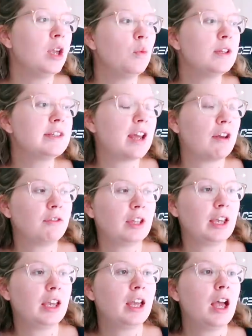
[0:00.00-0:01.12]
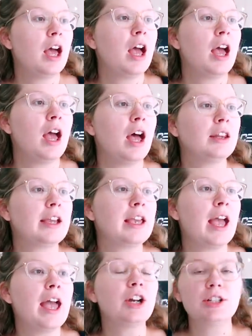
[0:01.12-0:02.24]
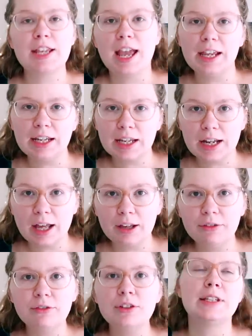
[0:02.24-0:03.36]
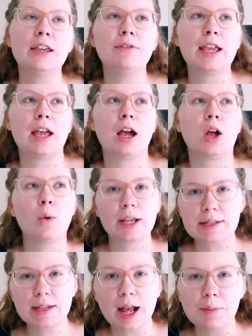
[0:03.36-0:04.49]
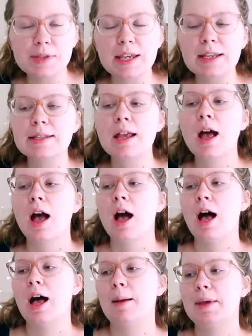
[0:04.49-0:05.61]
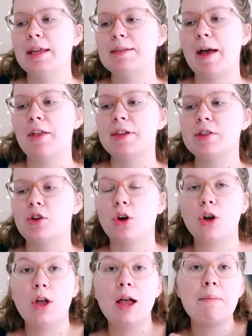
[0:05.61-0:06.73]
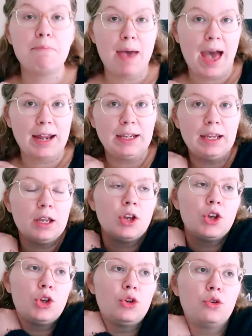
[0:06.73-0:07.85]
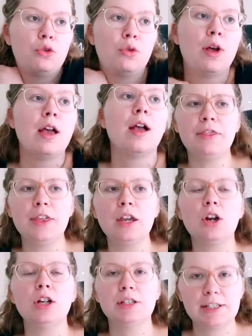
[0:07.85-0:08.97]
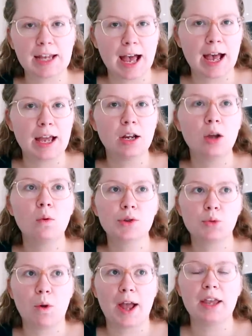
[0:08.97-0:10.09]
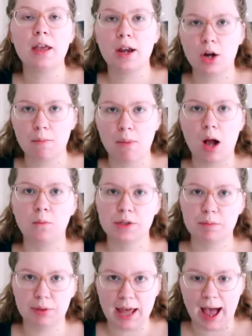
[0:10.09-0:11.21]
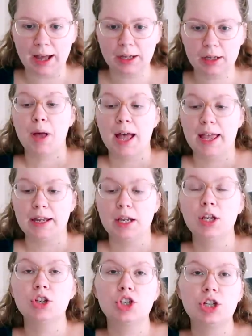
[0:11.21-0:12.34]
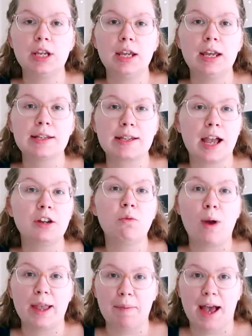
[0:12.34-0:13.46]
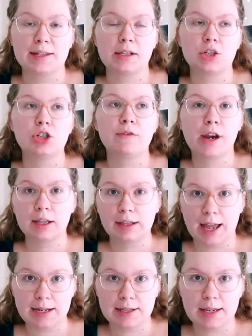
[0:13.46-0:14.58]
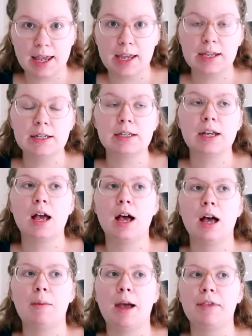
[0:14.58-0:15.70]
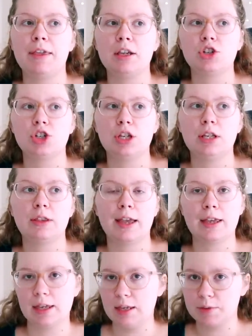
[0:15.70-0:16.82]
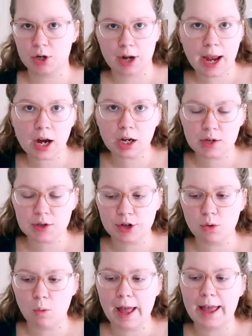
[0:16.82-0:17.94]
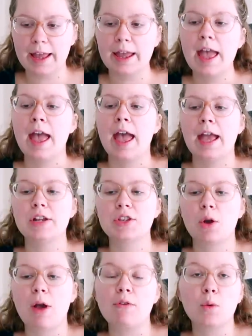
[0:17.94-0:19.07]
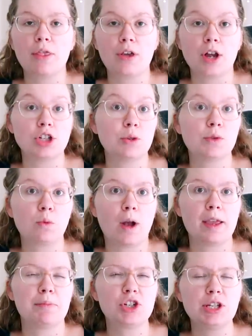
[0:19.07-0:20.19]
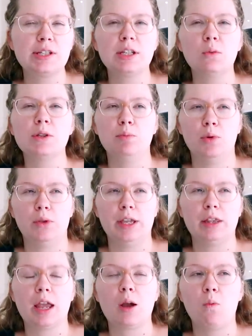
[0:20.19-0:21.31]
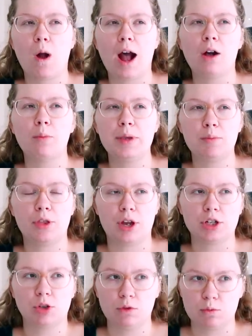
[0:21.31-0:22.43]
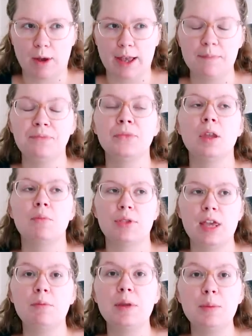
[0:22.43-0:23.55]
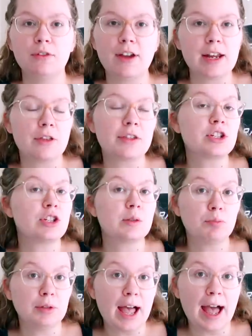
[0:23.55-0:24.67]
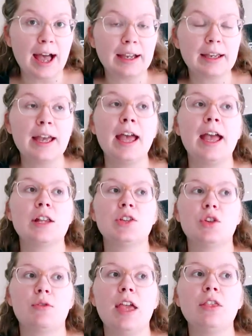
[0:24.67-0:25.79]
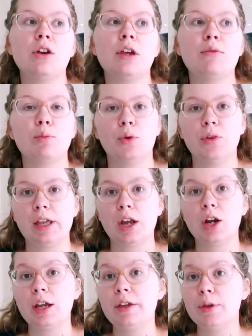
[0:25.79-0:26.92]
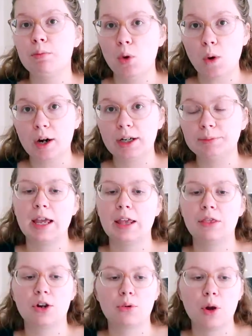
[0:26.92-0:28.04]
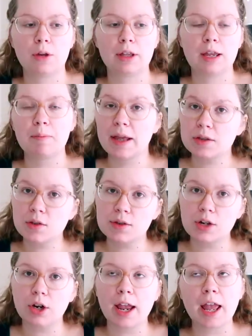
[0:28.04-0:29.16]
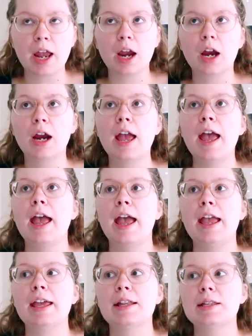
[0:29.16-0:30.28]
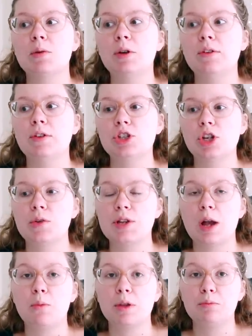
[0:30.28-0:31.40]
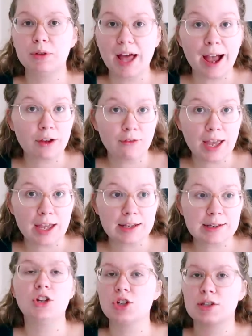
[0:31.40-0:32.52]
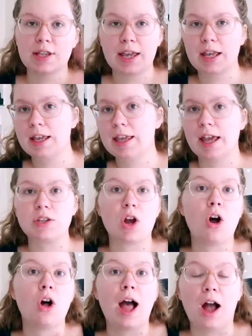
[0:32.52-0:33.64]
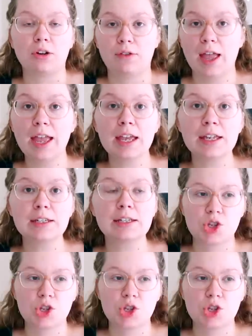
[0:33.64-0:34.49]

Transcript: it was definitely like entertaining enough to give like a quick synopsis um it's about this girl maddie who i think her dad was white and her mom was black but she is kind of white passing she's very light skinned um i think she like keeps her hair in a certain way and so everyone thought she was white but she still was bullied like while people thought she was white but then people find out that she's black and so then they're even bullying her even more and they're throwing like pencils in her hair and someone even shows up with blackface. It just like gets all out of hand.